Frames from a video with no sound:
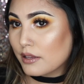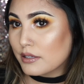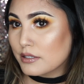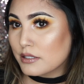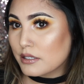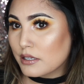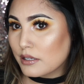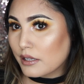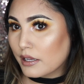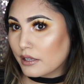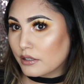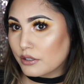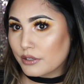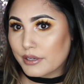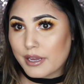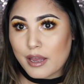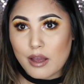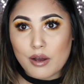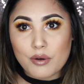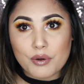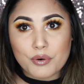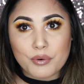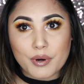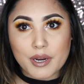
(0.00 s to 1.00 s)
See, like, look
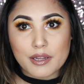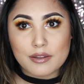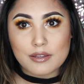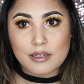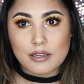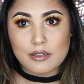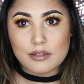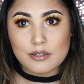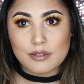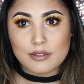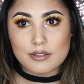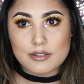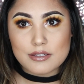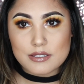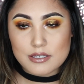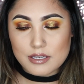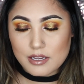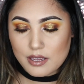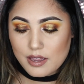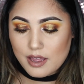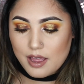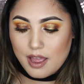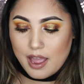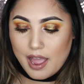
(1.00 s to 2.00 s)
how great that
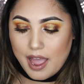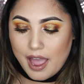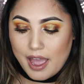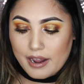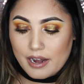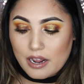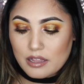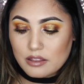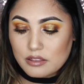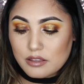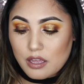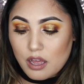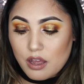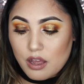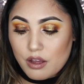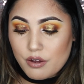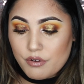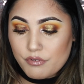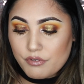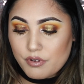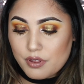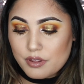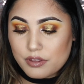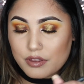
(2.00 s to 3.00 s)
looks. And I
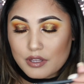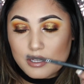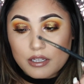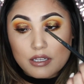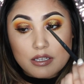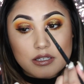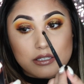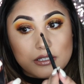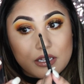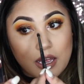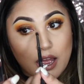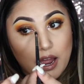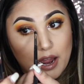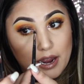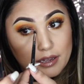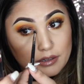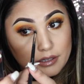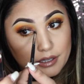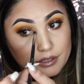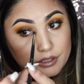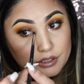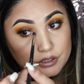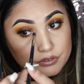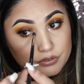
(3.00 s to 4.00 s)
love these
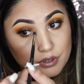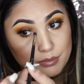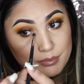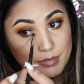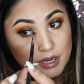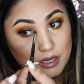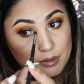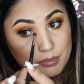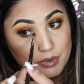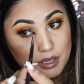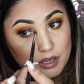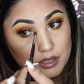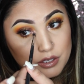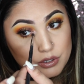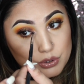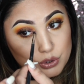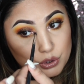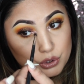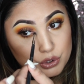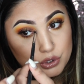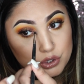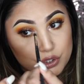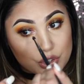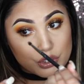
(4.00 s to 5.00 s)
highlighters from Makeup Geek because
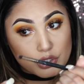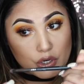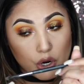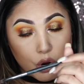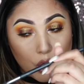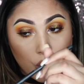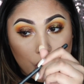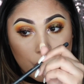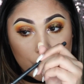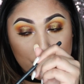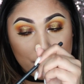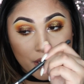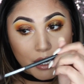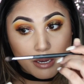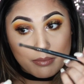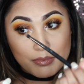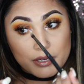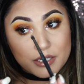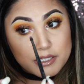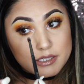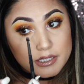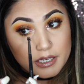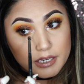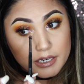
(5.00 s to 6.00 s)
they're so
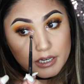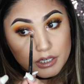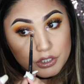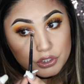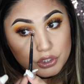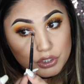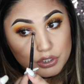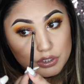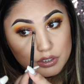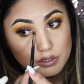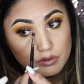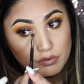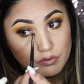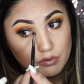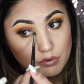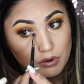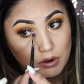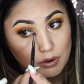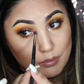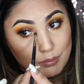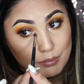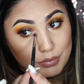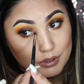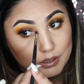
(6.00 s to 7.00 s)
pigmented and just
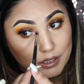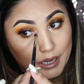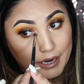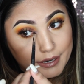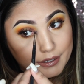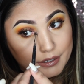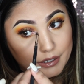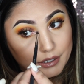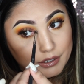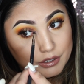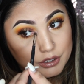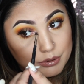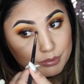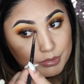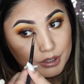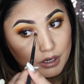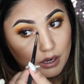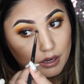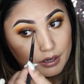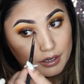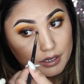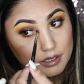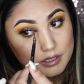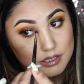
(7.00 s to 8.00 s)
blinding, to be
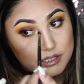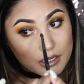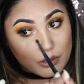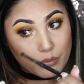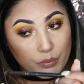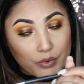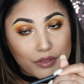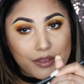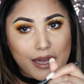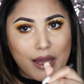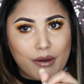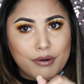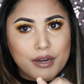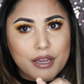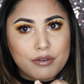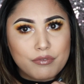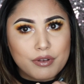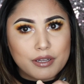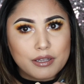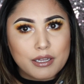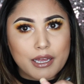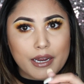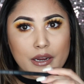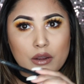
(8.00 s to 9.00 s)
honest. Like, without
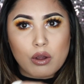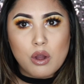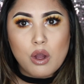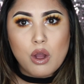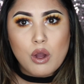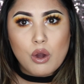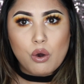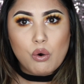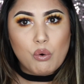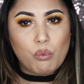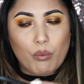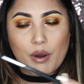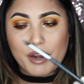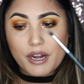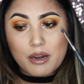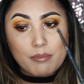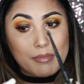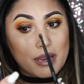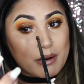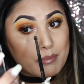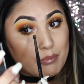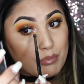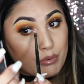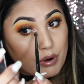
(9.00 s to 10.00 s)
even like wetting
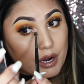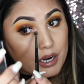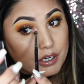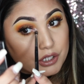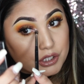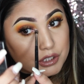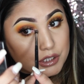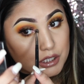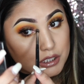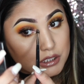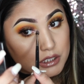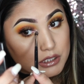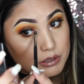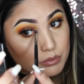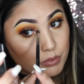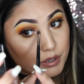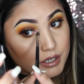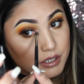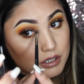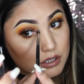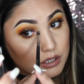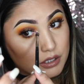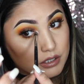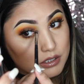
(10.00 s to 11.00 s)
my brush, this is
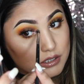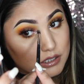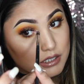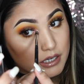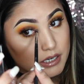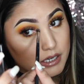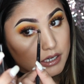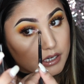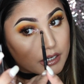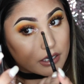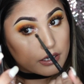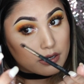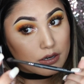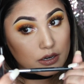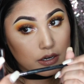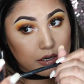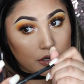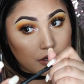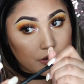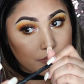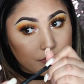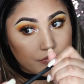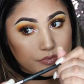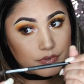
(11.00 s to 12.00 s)
what it looks like.
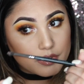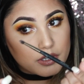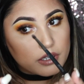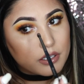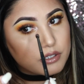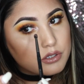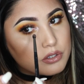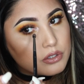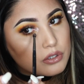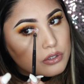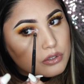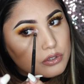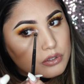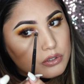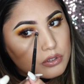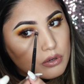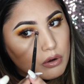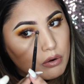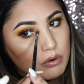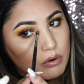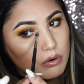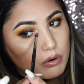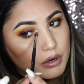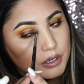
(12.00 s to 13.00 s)
It's
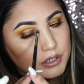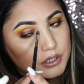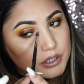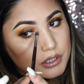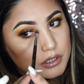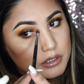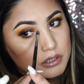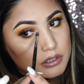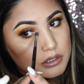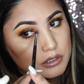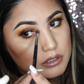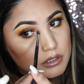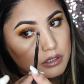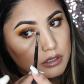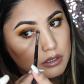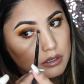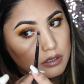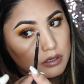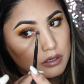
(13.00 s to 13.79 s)
so gorgeous.